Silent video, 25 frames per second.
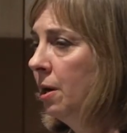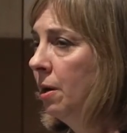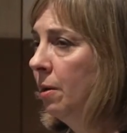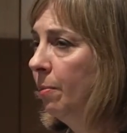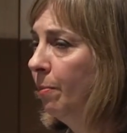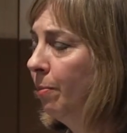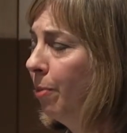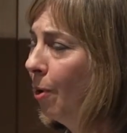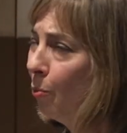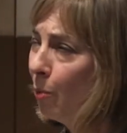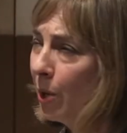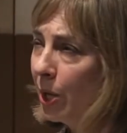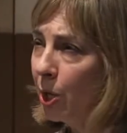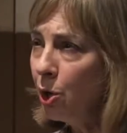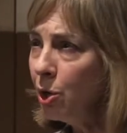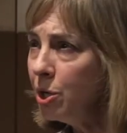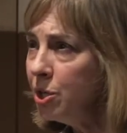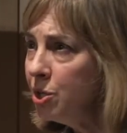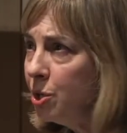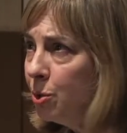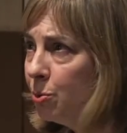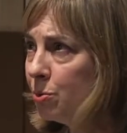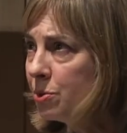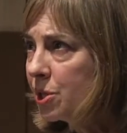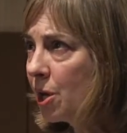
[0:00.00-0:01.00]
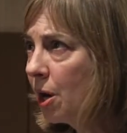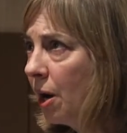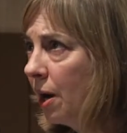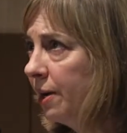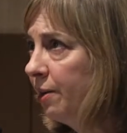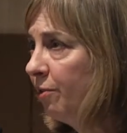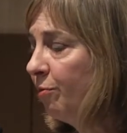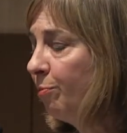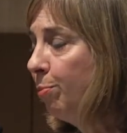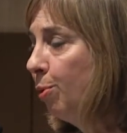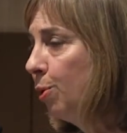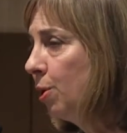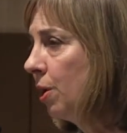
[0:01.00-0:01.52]
What we could do is
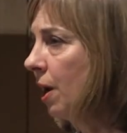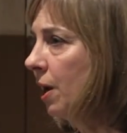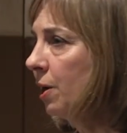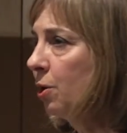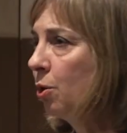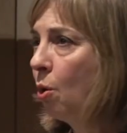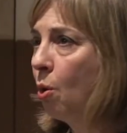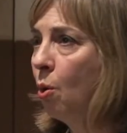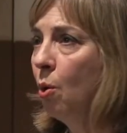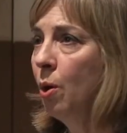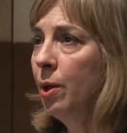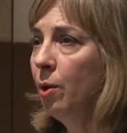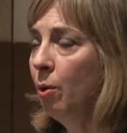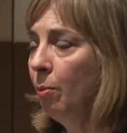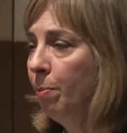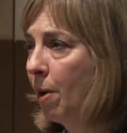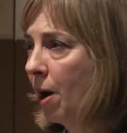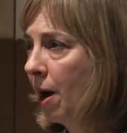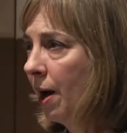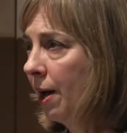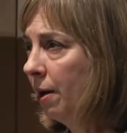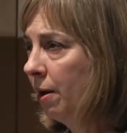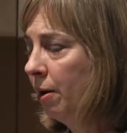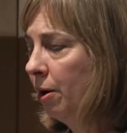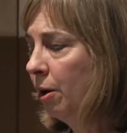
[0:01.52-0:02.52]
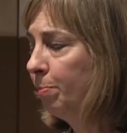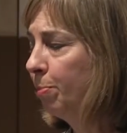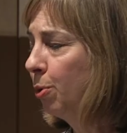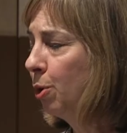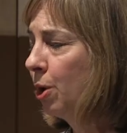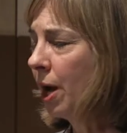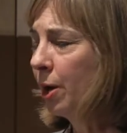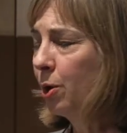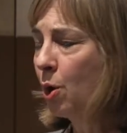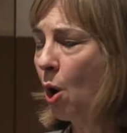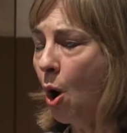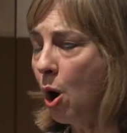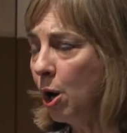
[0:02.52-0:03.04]
kind of put on oil, uh, put
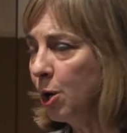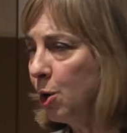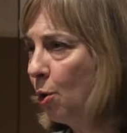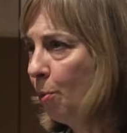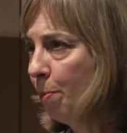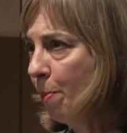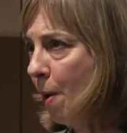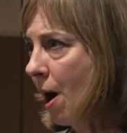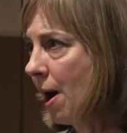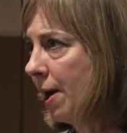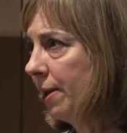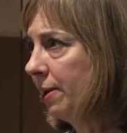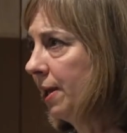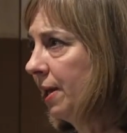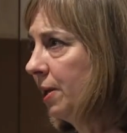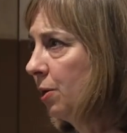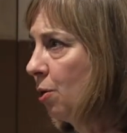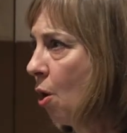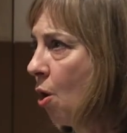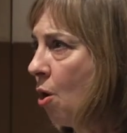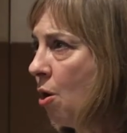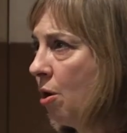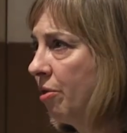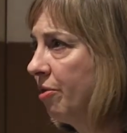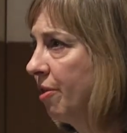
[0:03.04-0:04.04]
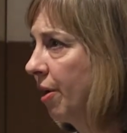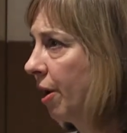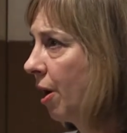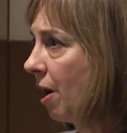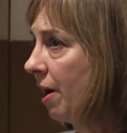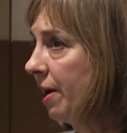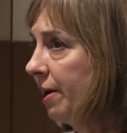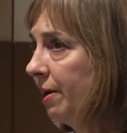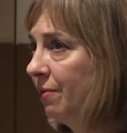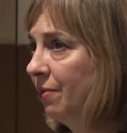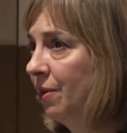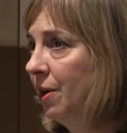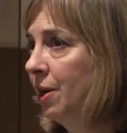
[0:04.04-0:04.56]
on autopilot all the
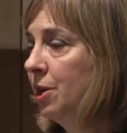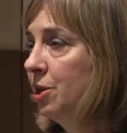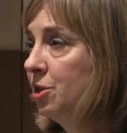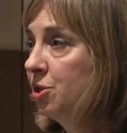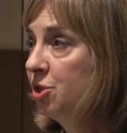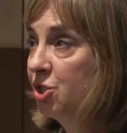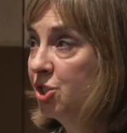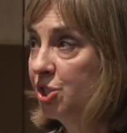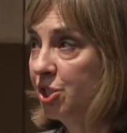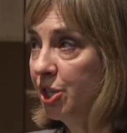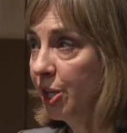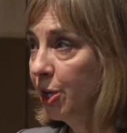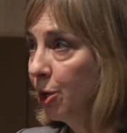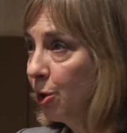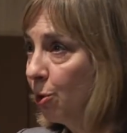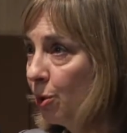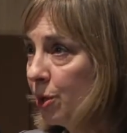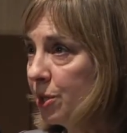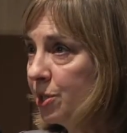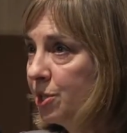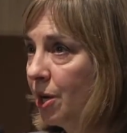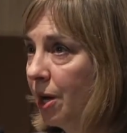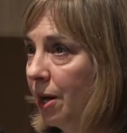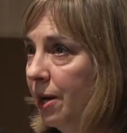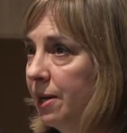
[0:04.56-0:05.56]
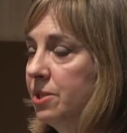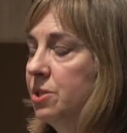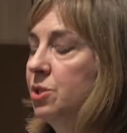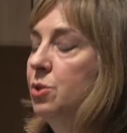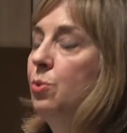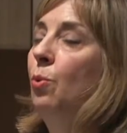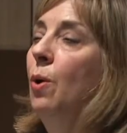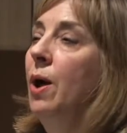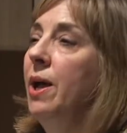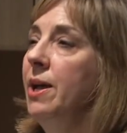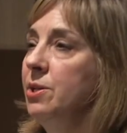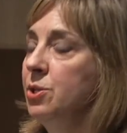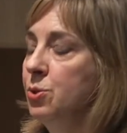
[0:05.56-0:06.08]
kind of securitized
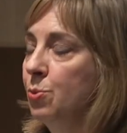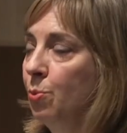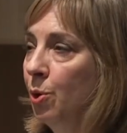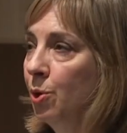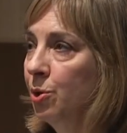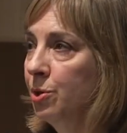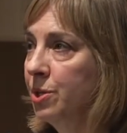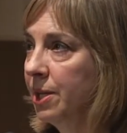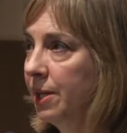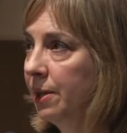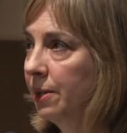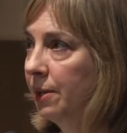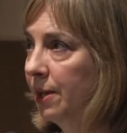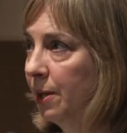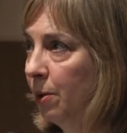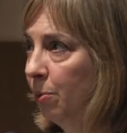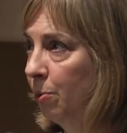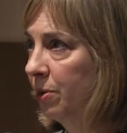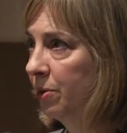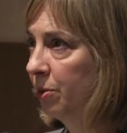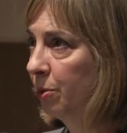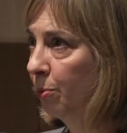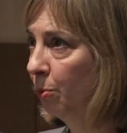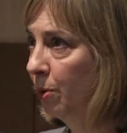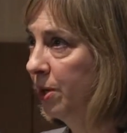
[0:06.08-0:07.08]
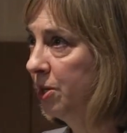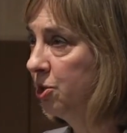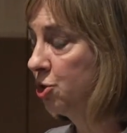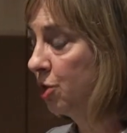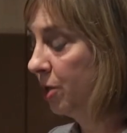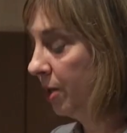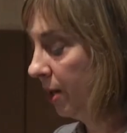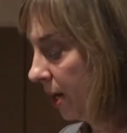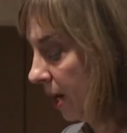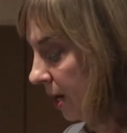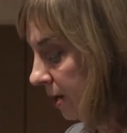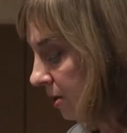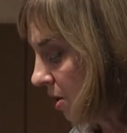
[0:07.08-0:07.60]
ways we're dealing with the
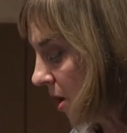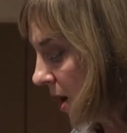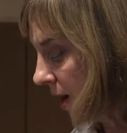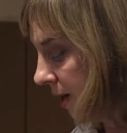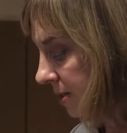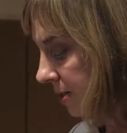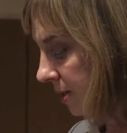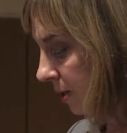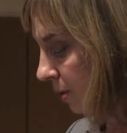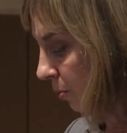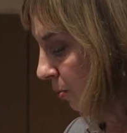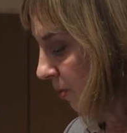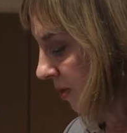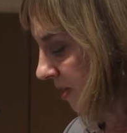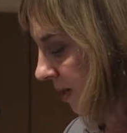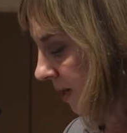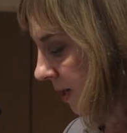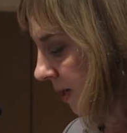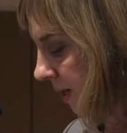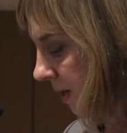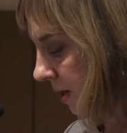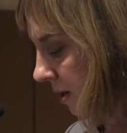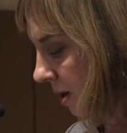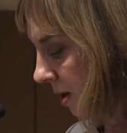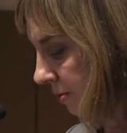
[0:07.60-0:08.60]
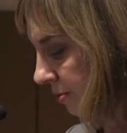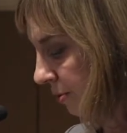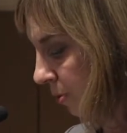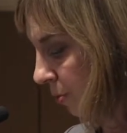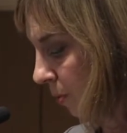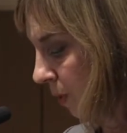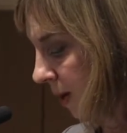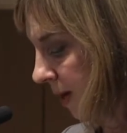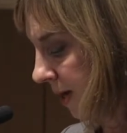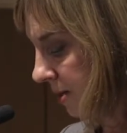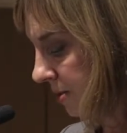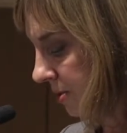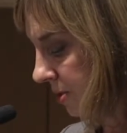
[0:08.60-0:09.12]
region and not deal with it in other
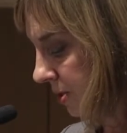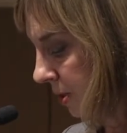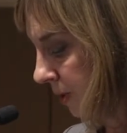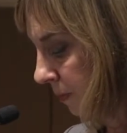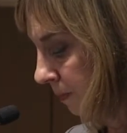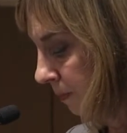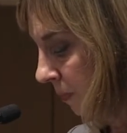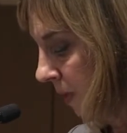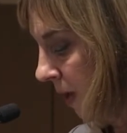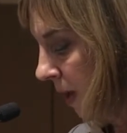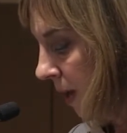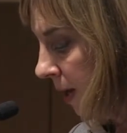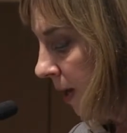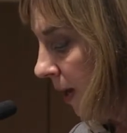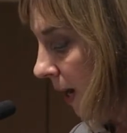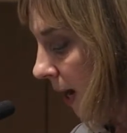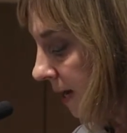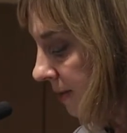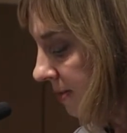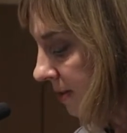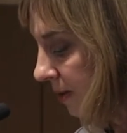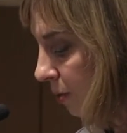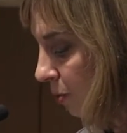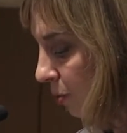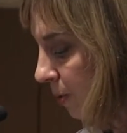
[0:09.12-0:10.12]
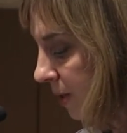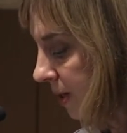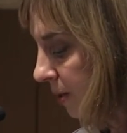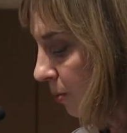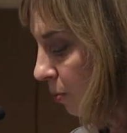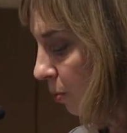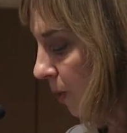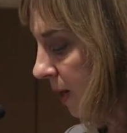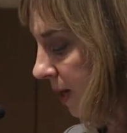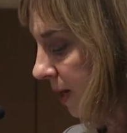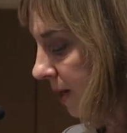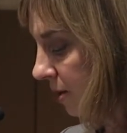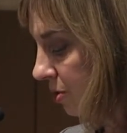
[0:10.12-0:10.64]
ways. I think we,
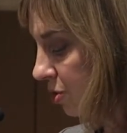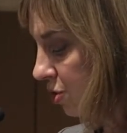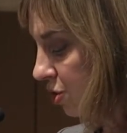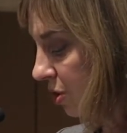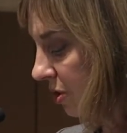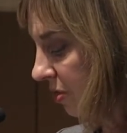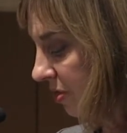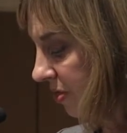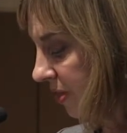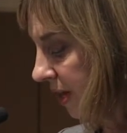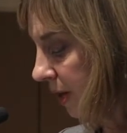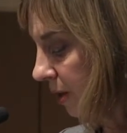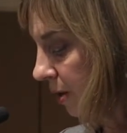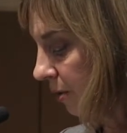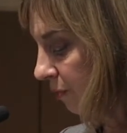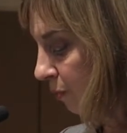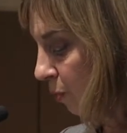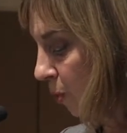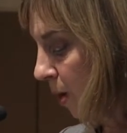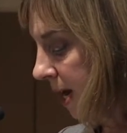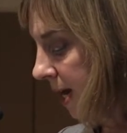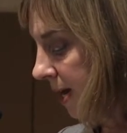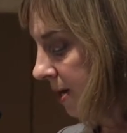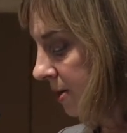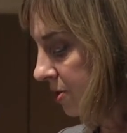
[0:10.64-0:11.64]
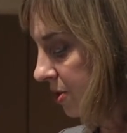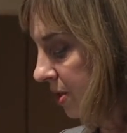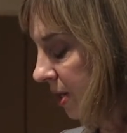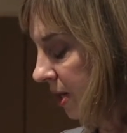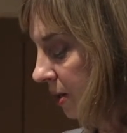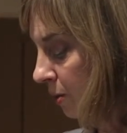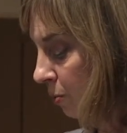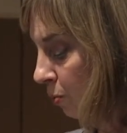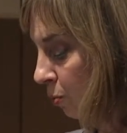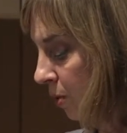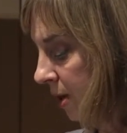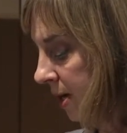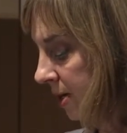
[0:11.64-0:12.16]
we could, should think of ways
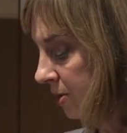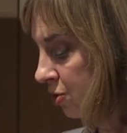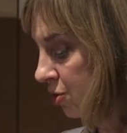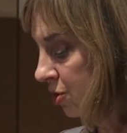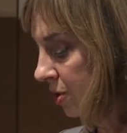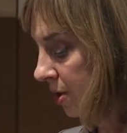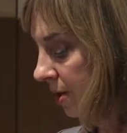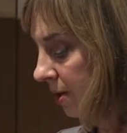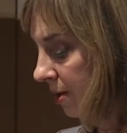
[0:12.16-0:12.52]
in which